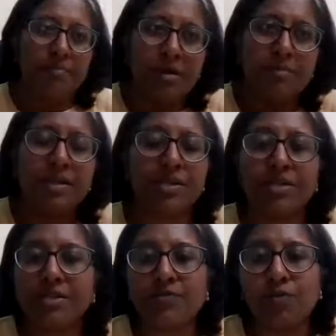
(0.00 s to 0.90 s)
Maybe
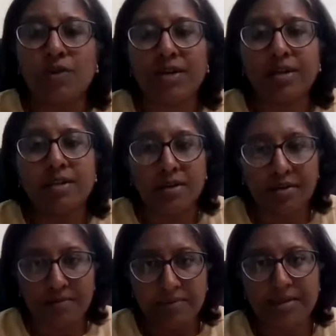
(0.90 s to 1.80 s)
she just wanted
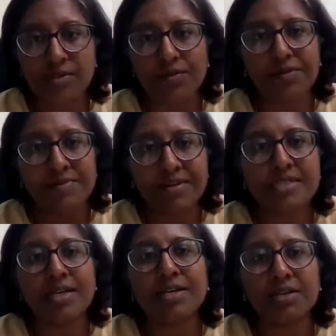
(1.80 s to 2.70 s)
the list of
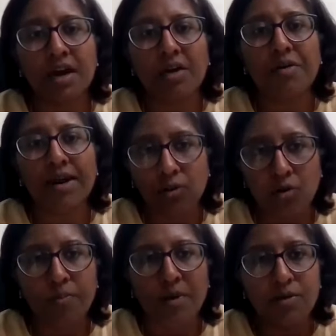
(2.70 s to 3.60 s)
investigation, how I'll
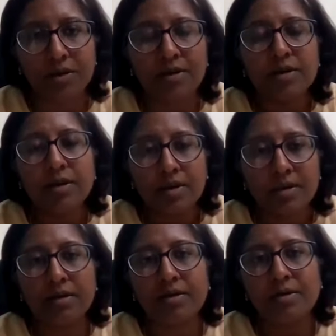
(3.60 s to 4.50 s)
go about
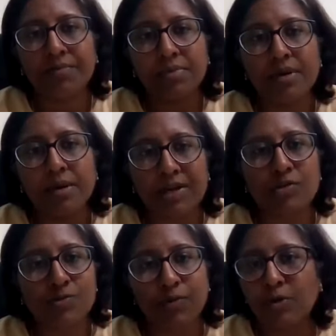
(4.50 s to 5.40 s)
the
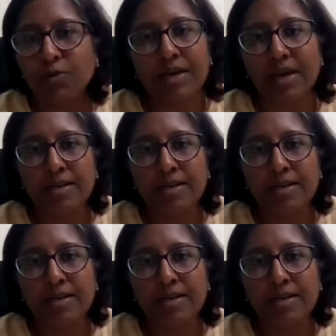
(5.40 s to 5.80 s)
hepatosplenomegaly.